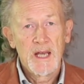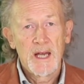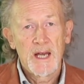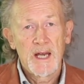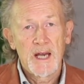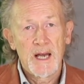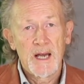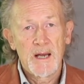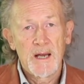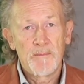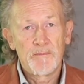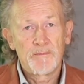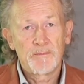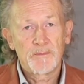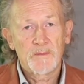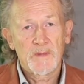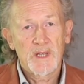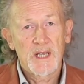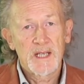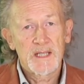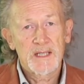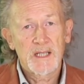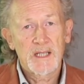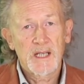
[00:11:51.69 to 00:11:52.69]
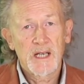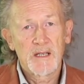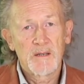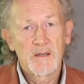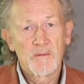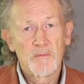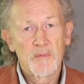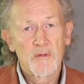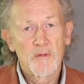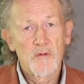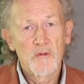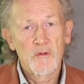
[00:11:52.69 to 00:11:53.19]
That's a kind
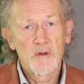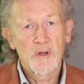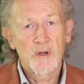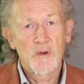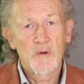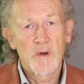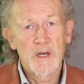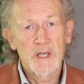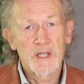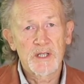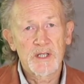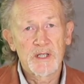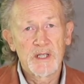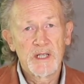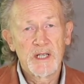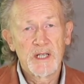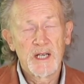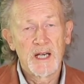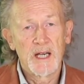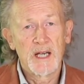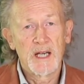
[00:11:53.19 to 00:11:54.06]
of broader question.